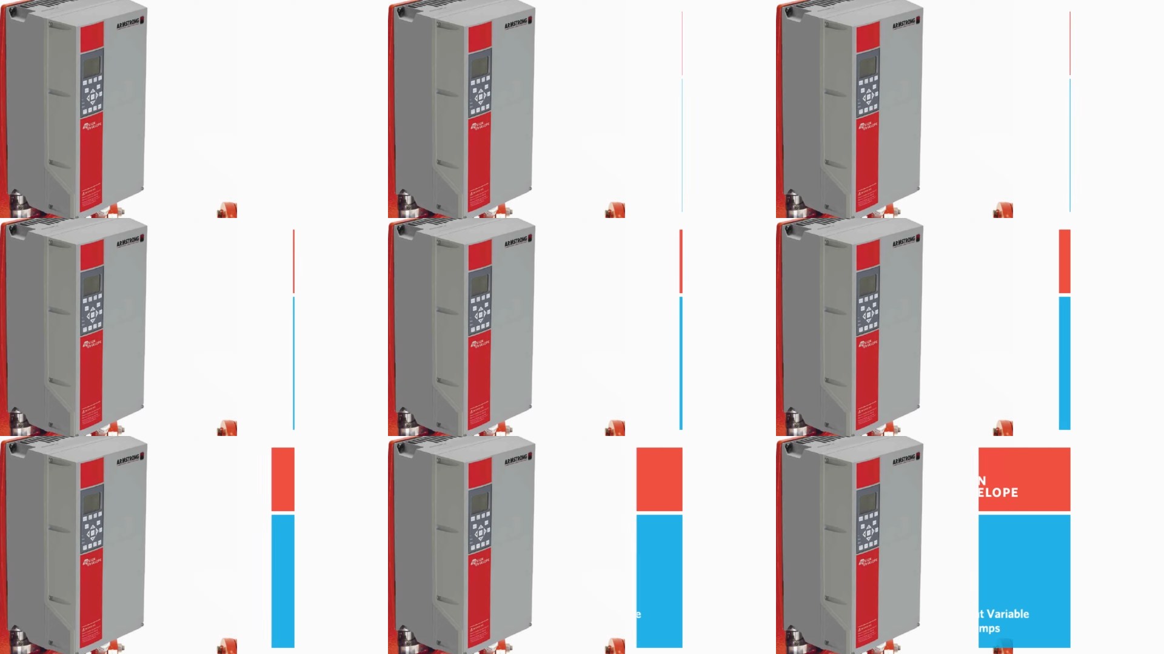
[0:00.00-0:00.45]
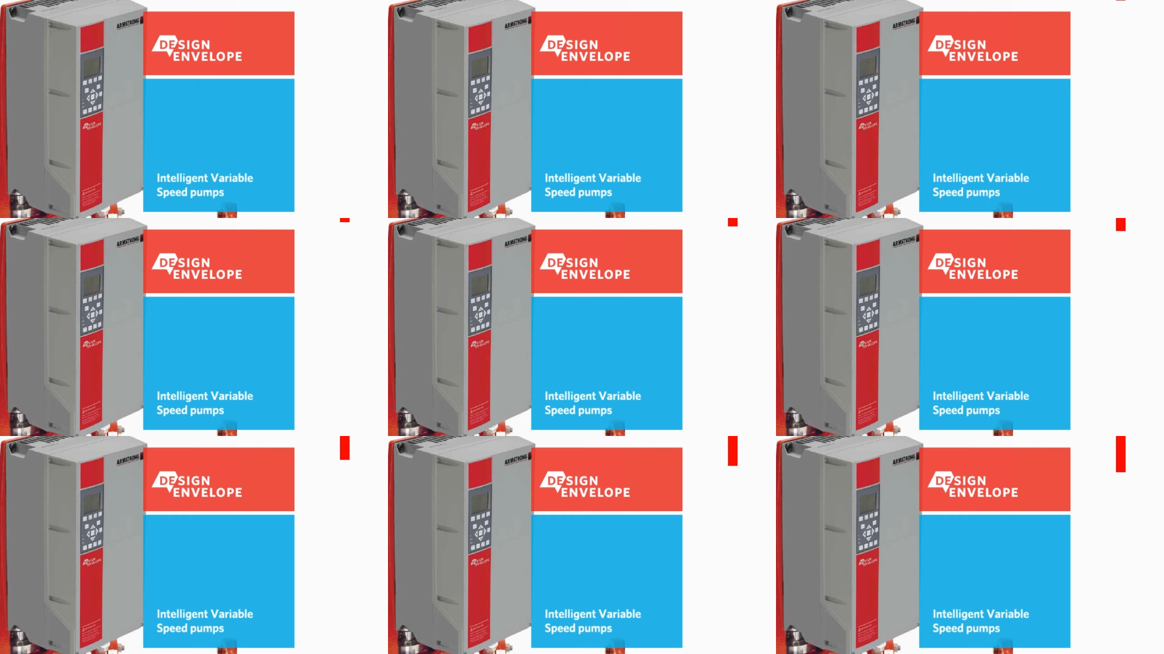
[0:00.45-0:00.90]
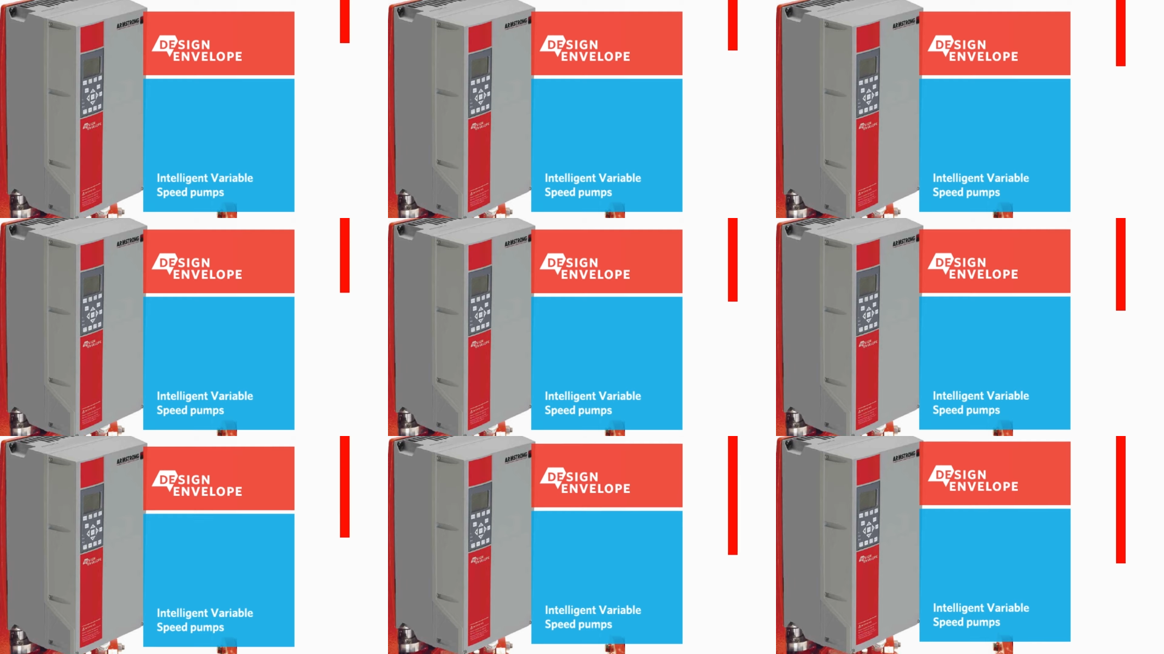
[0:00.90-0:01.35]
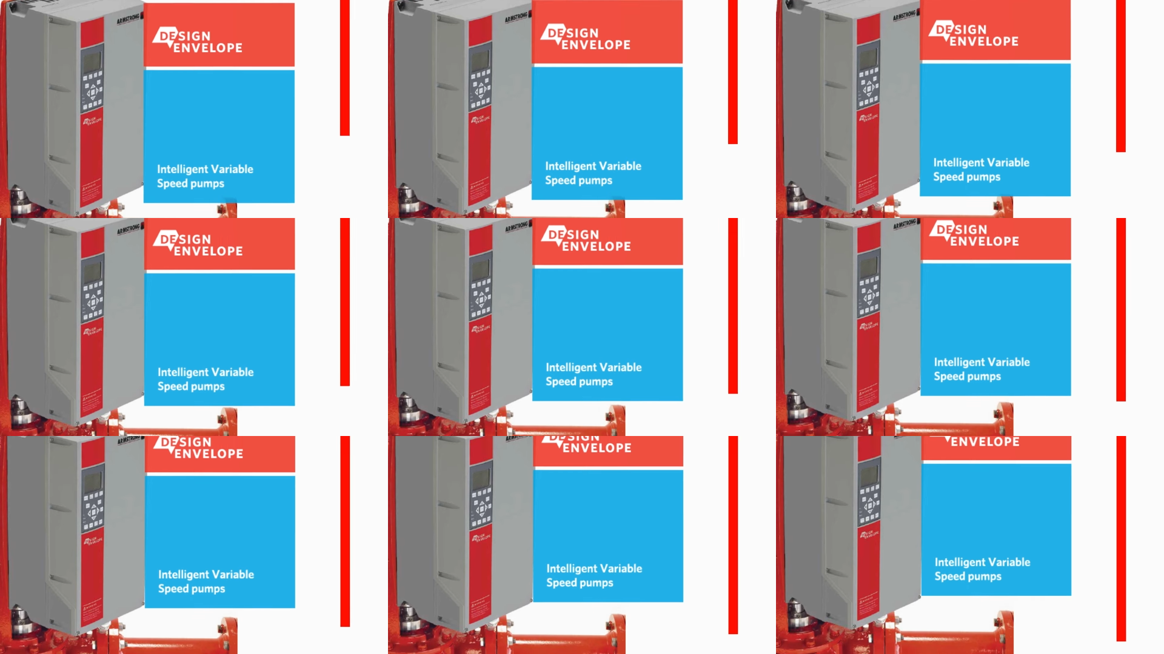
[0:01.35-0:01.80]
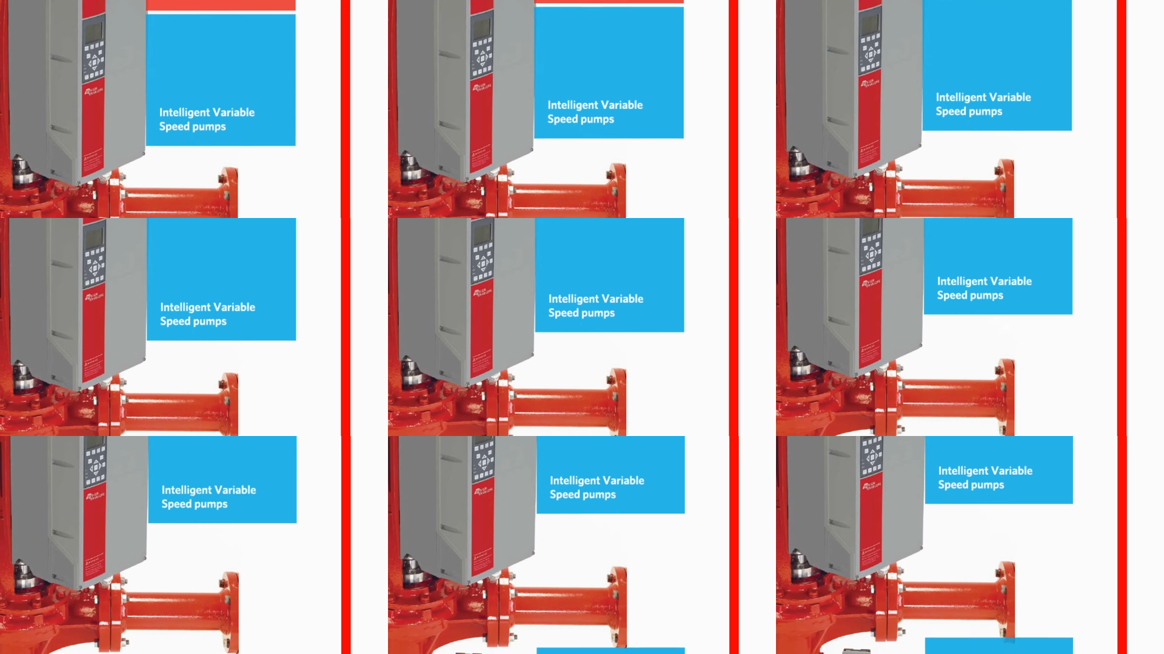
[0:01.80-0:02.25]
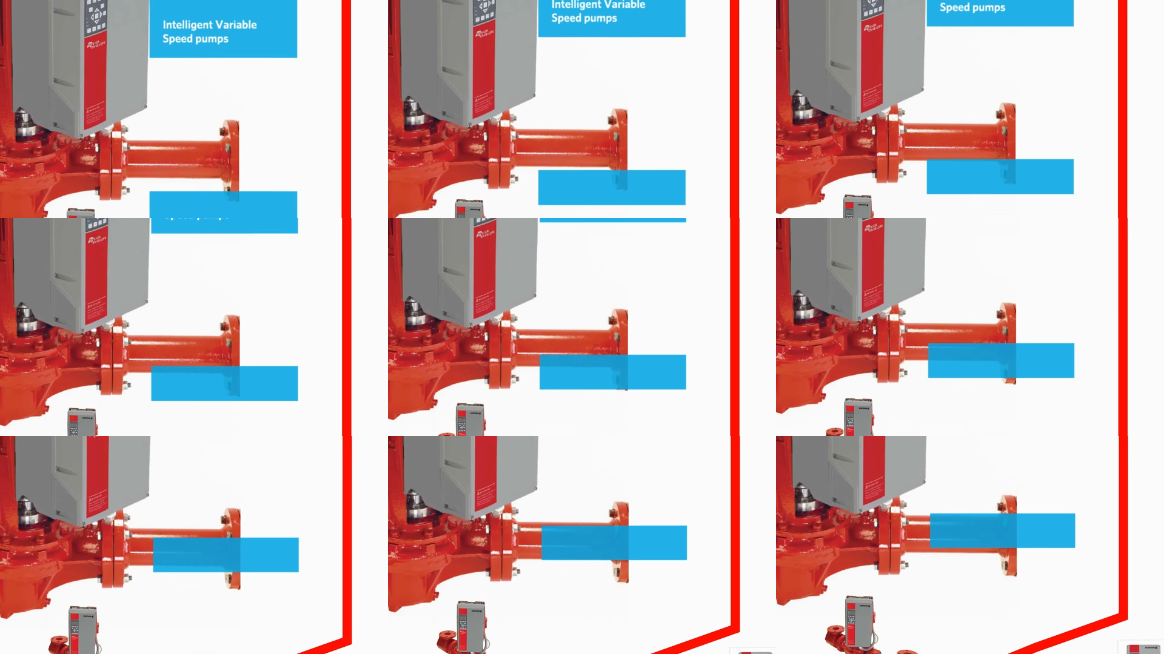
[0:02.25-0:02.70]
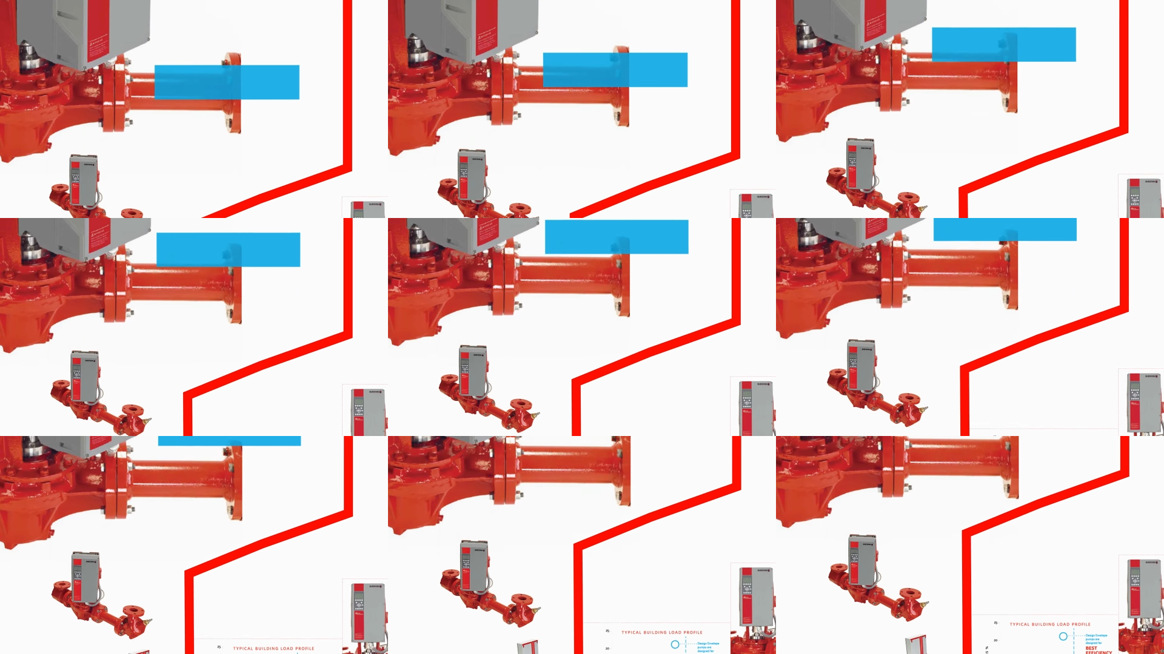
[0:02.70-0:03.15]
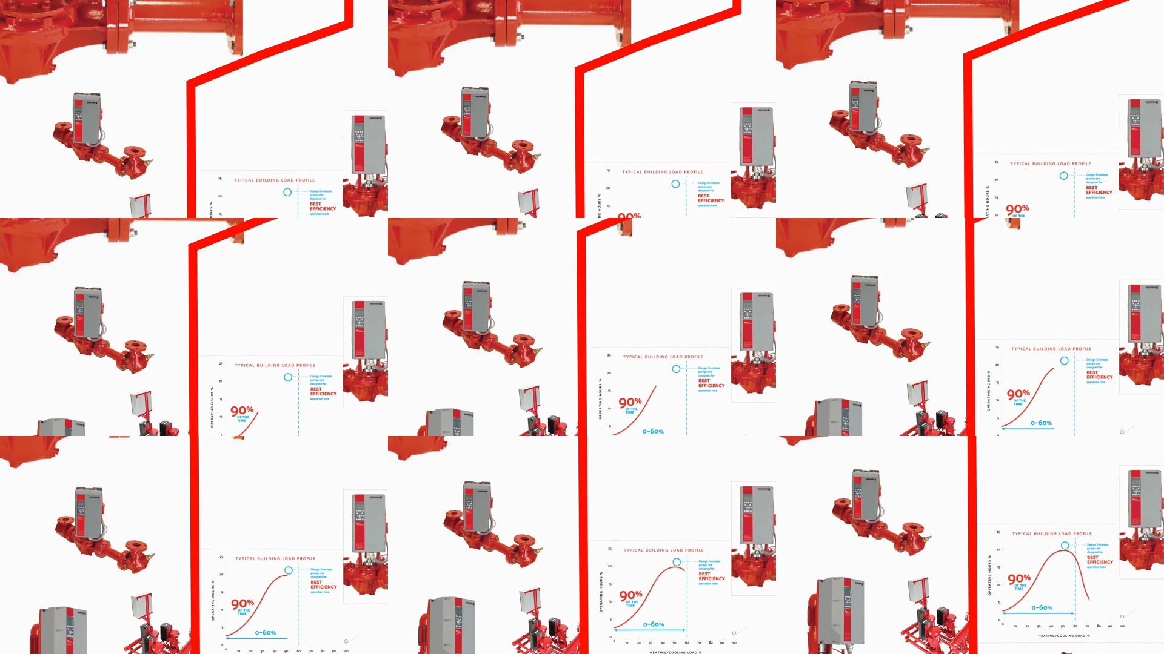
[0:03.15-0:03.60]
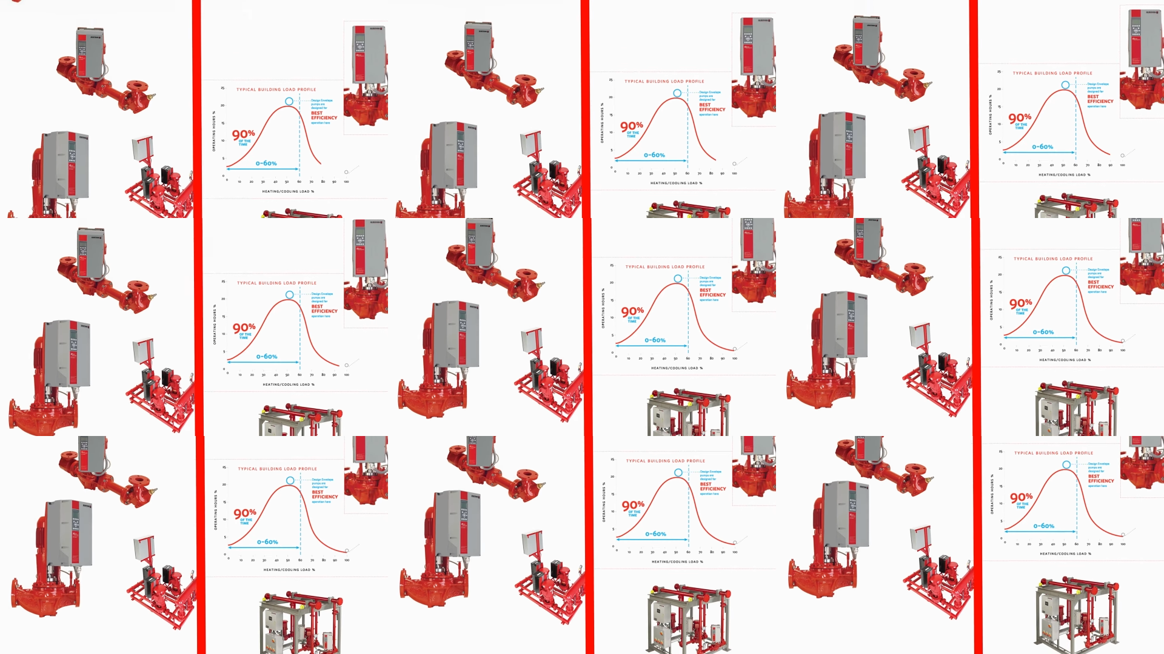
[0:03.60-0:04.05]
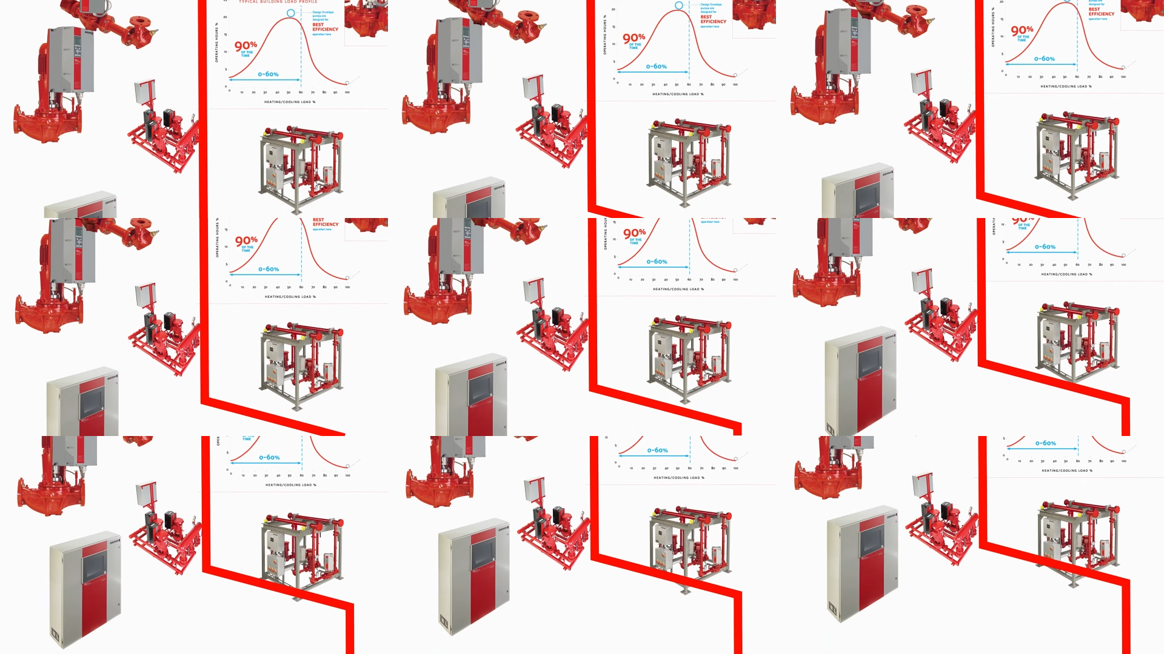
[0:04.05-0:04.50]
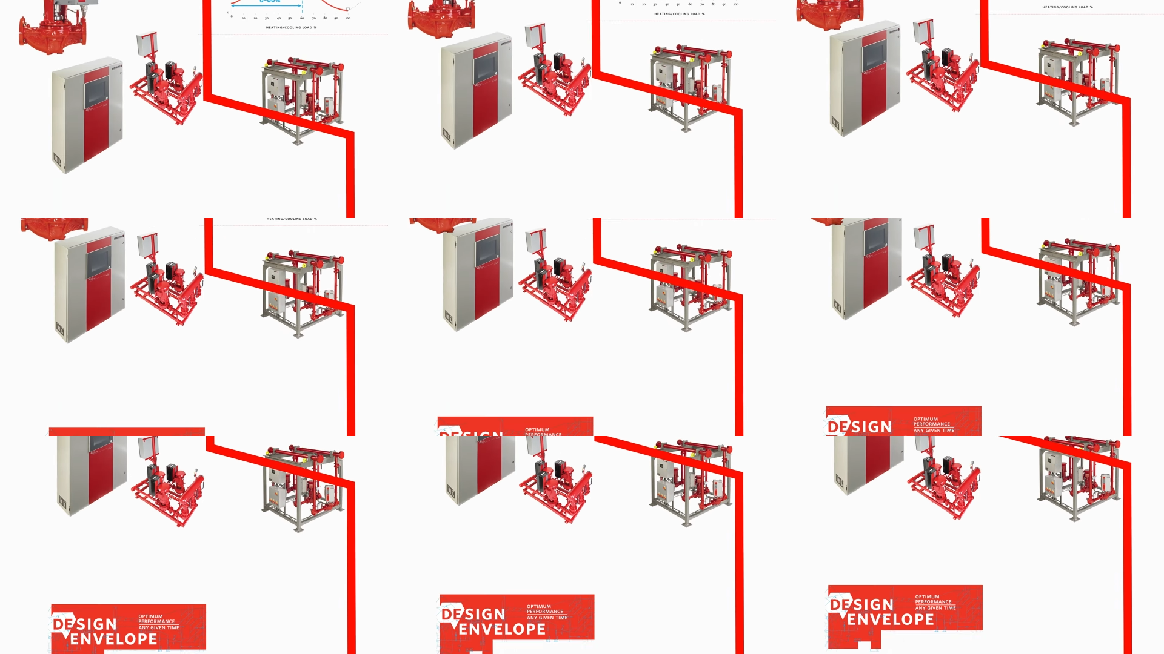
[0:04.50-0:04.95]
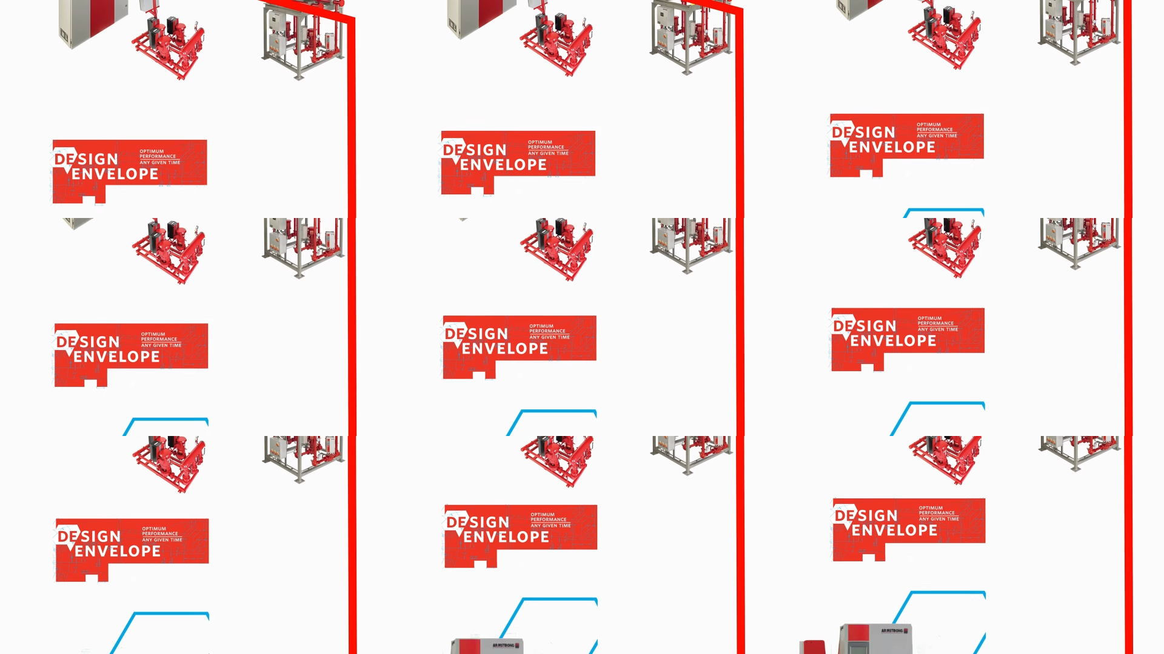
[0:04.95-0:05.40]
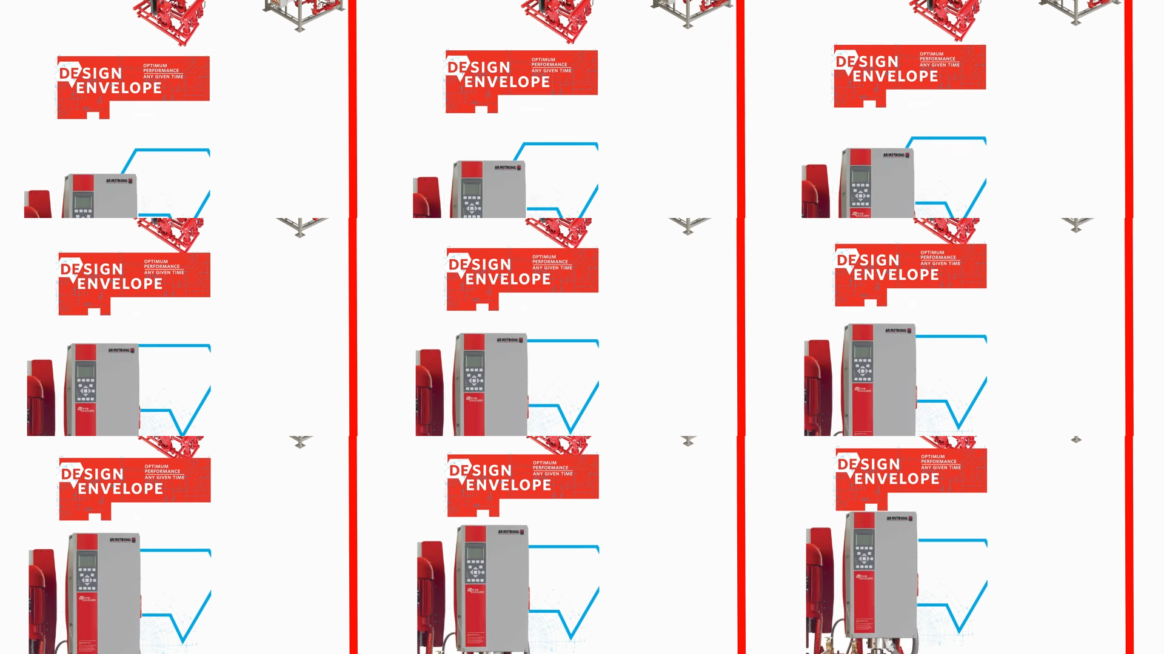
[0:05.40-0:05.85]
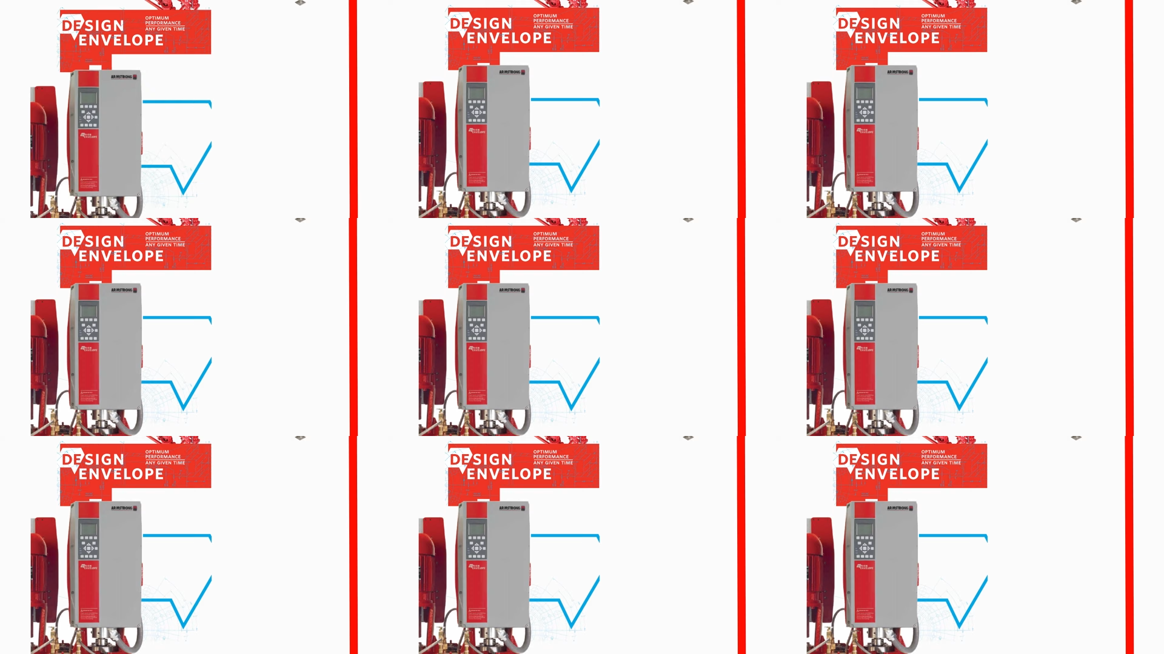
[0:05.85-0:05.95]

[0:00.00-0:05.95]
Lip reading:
[unreadable: no face in view]